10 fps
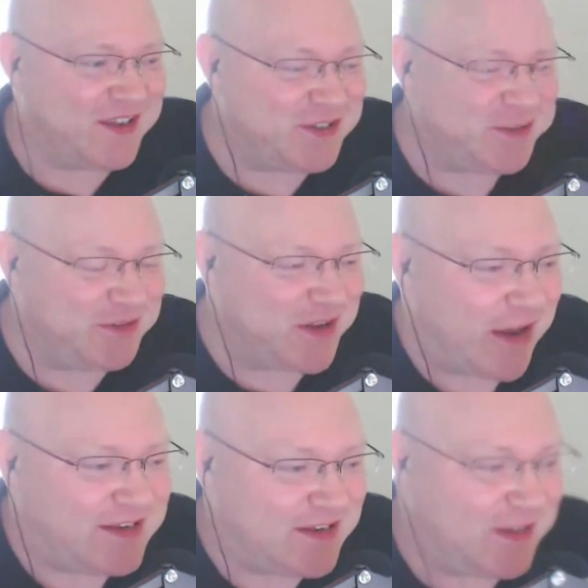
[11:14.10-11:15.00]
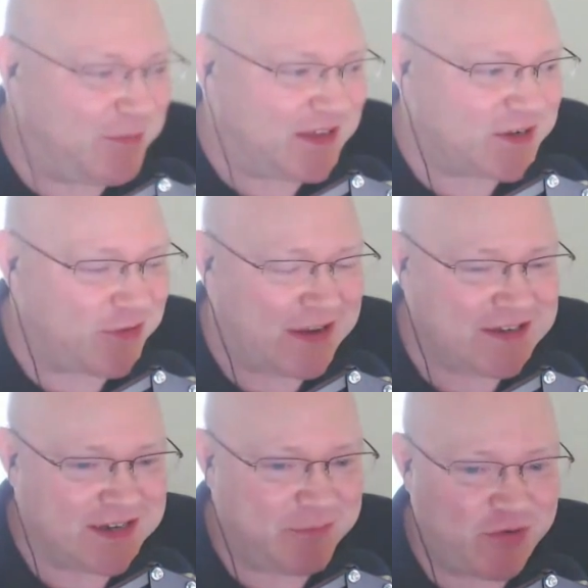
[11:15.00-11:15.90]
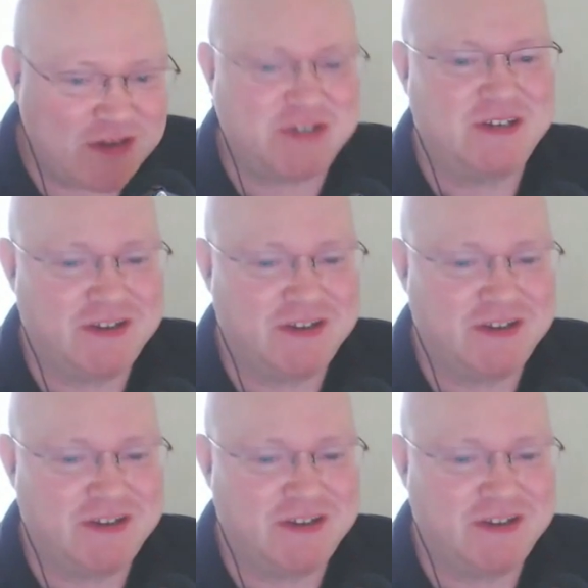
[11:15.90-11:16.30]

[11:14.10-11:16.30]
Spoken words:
do your best Crichton impression.